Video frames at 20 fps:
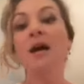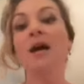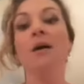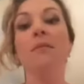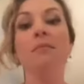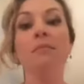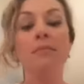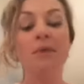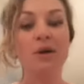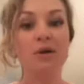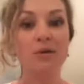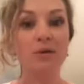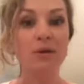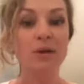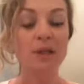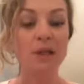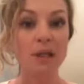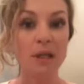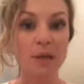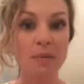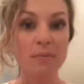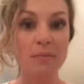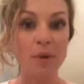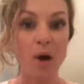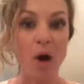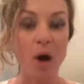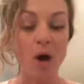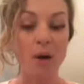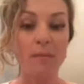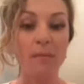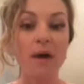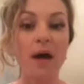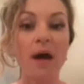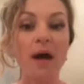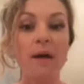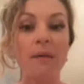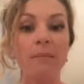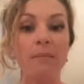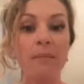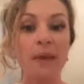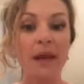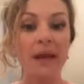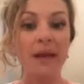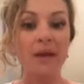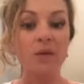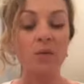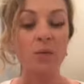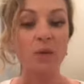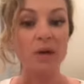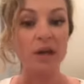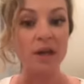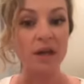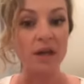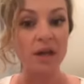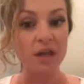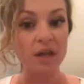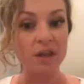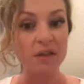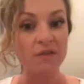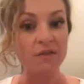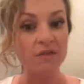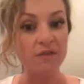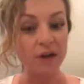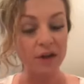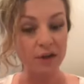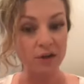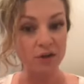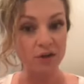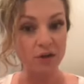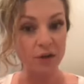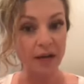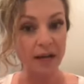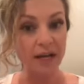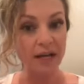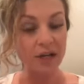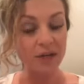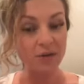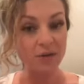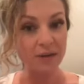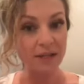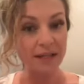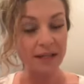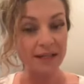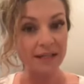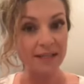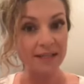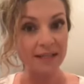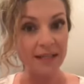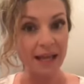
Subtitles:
mineral lip balm made with fair trade ingredients